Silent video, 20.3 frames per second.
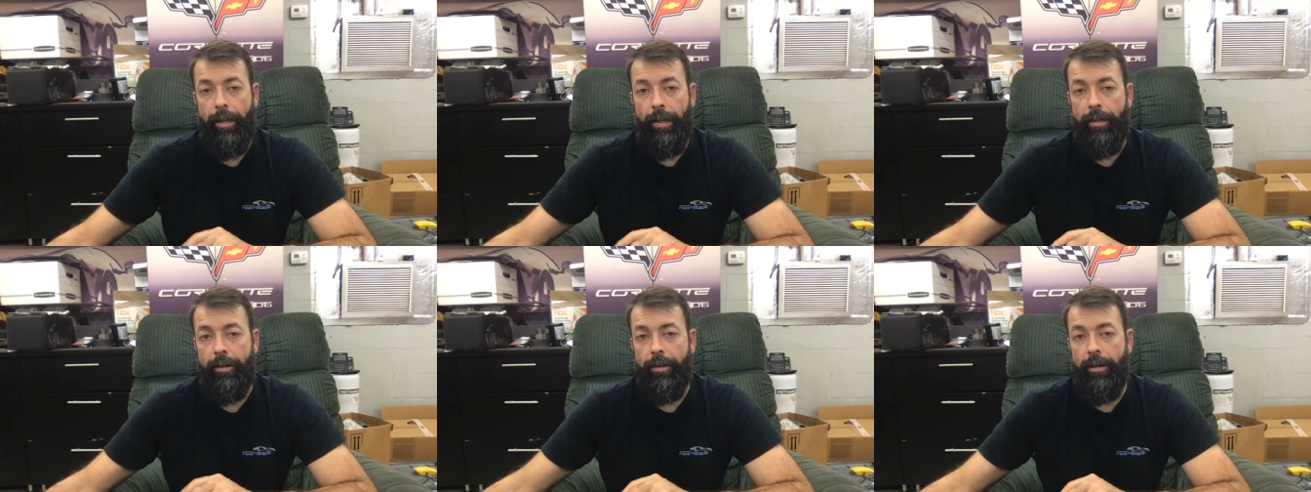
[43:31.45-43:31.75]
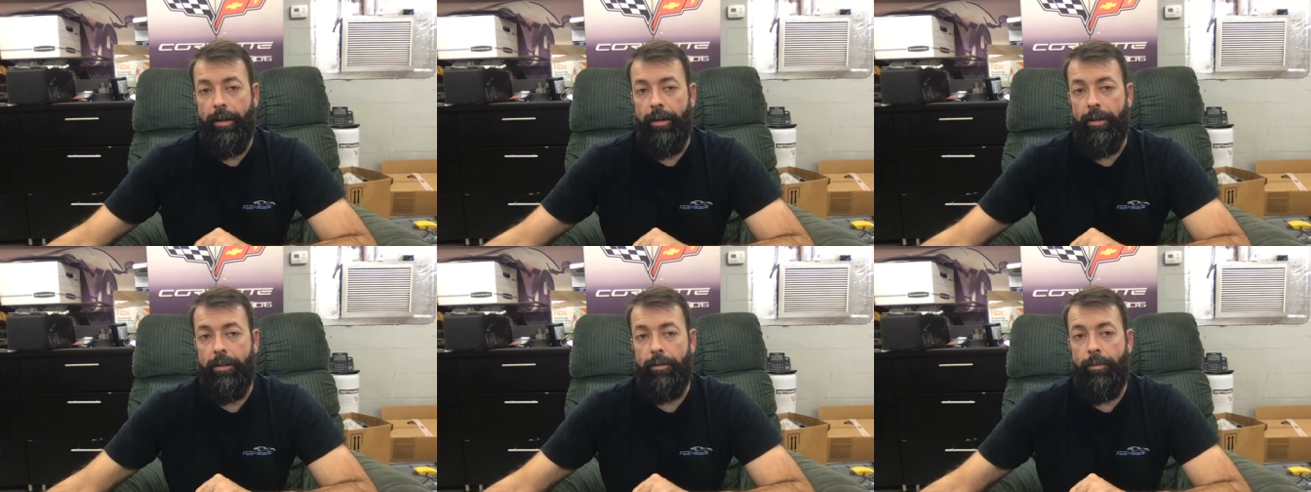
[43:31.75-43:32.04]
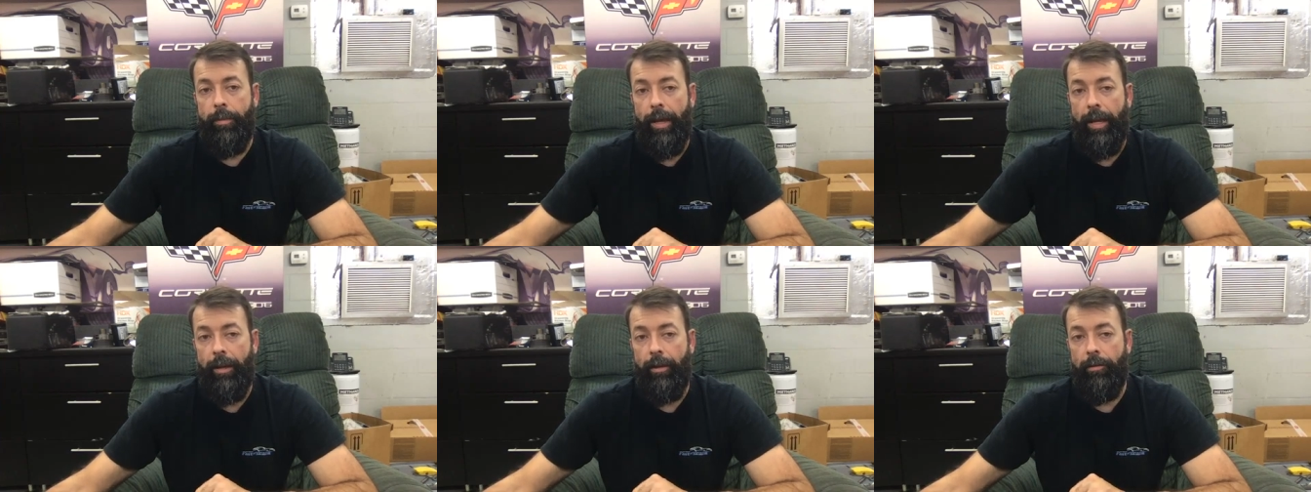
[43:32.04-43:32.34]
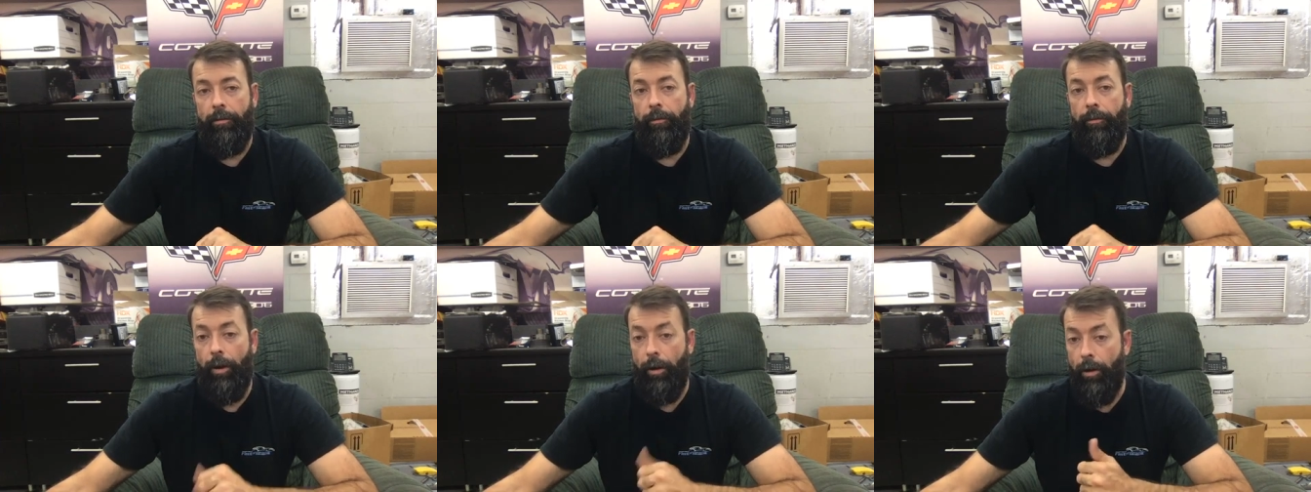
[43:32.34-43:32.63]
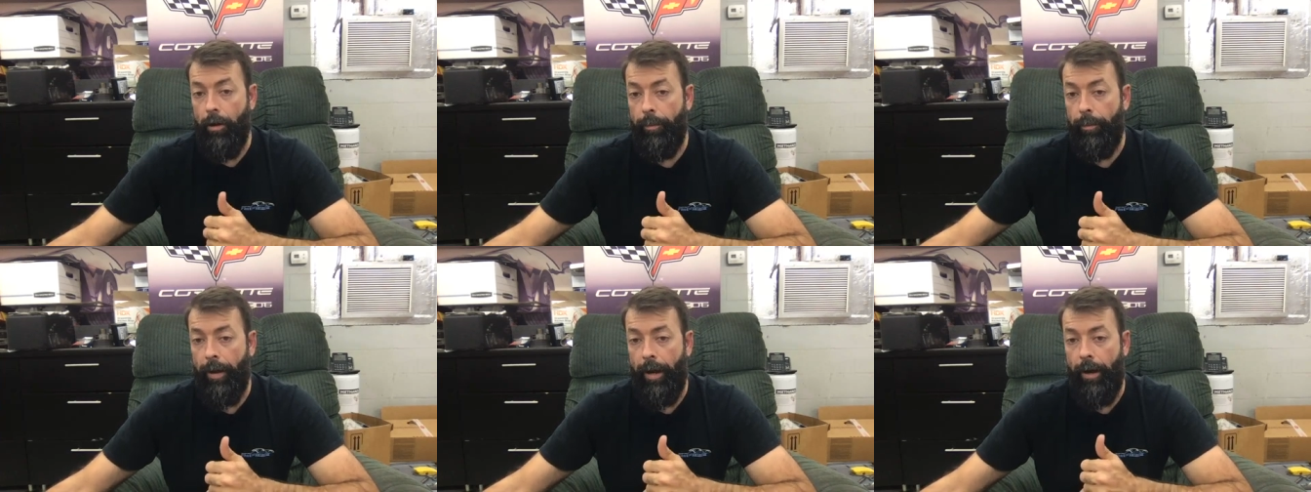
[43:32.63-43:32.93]
it does make
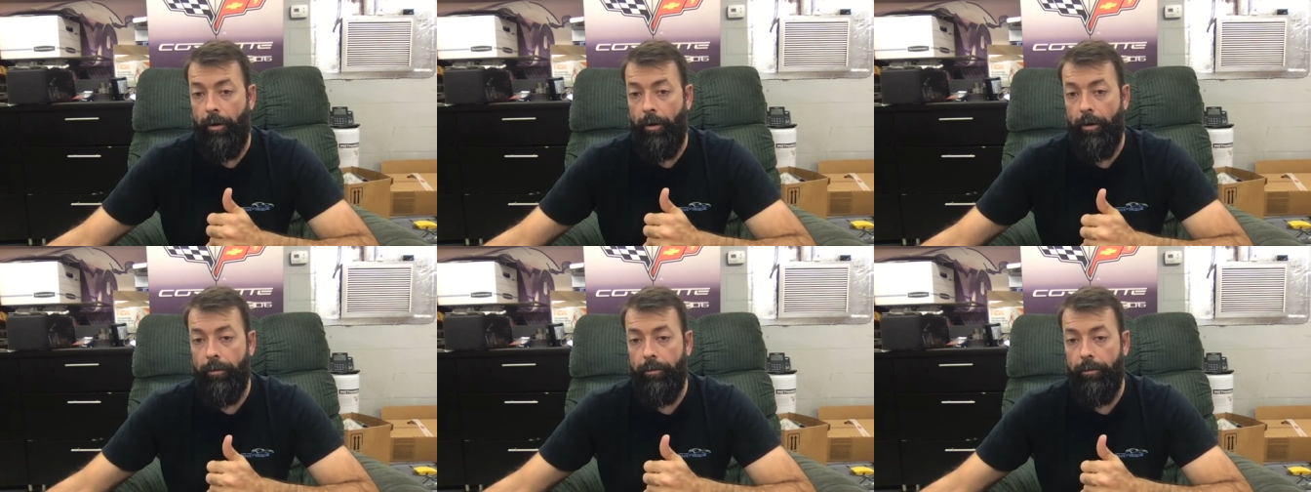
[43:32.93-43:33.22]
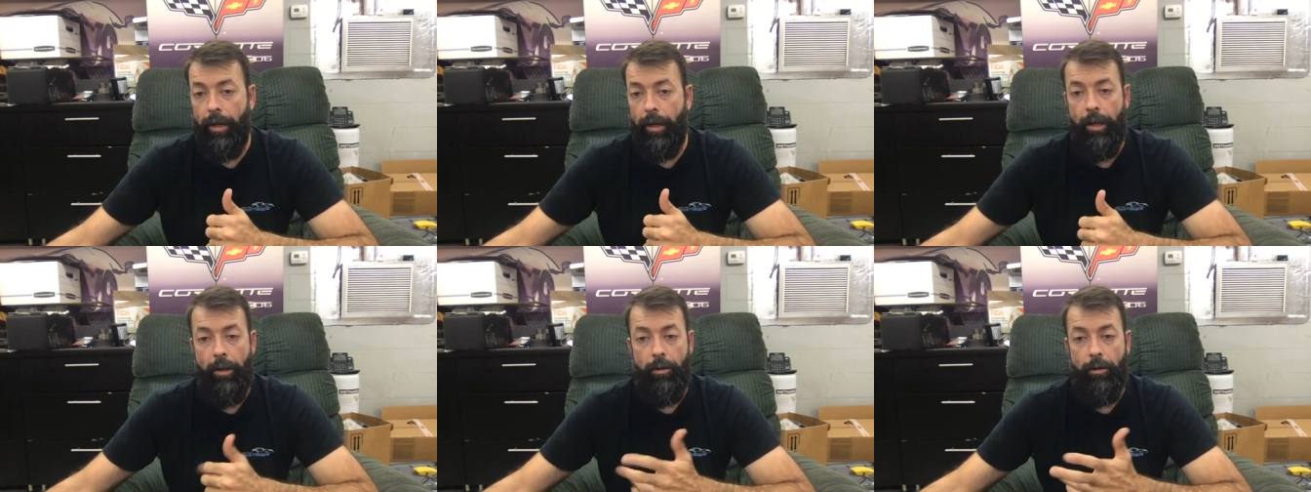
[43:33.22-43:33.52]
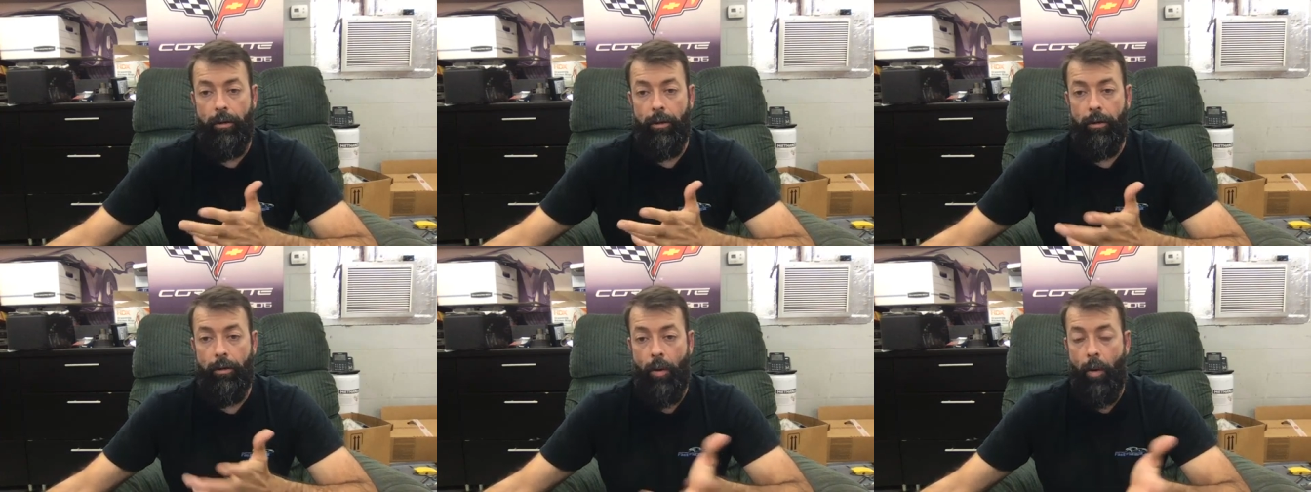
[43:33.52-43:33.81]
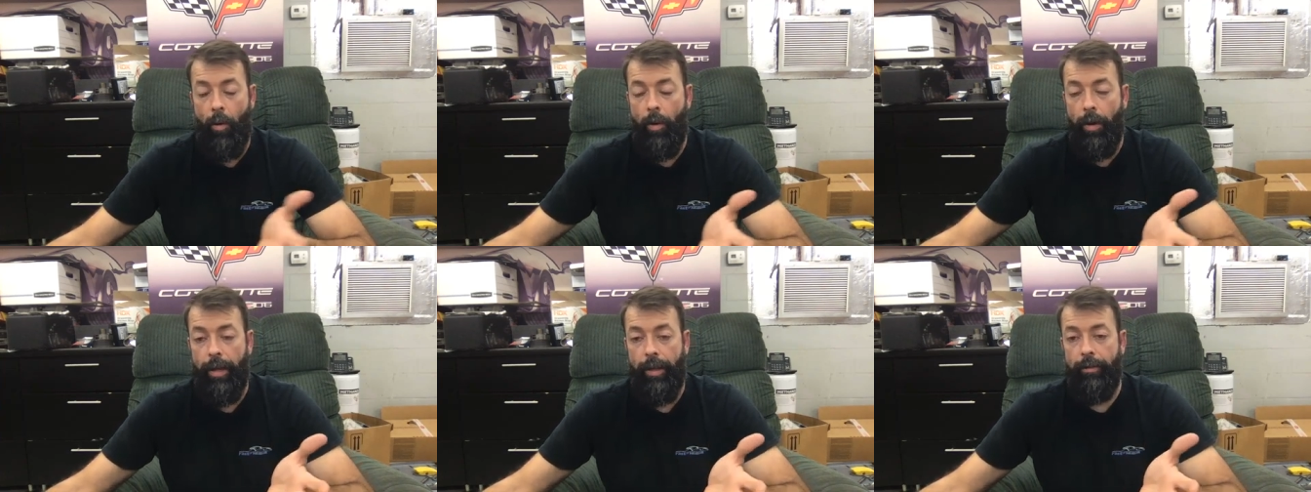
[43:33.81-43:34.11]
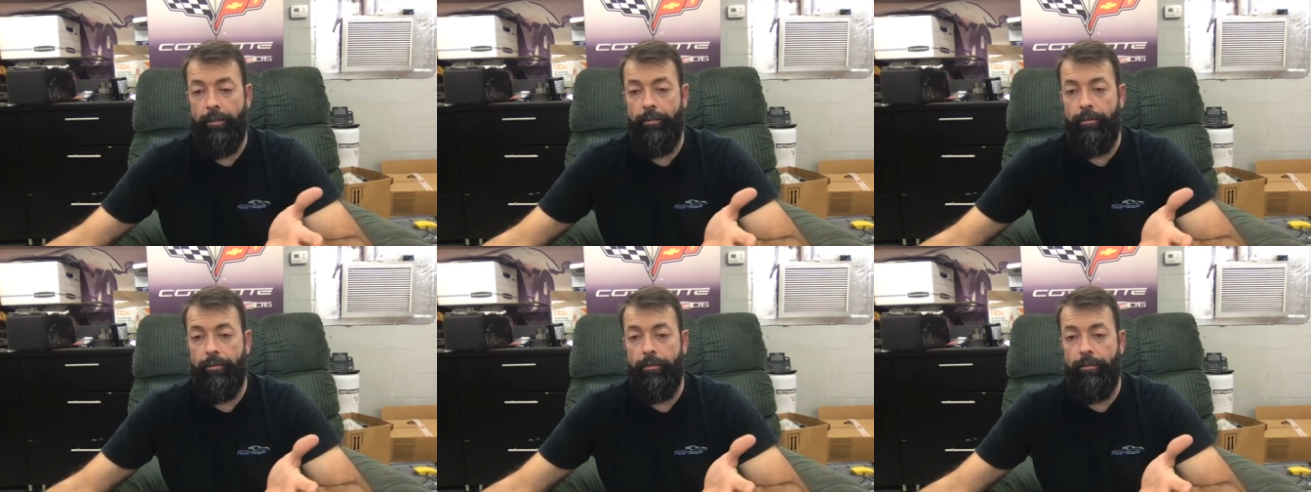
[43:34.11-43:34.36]
very good power. And you can throw it in,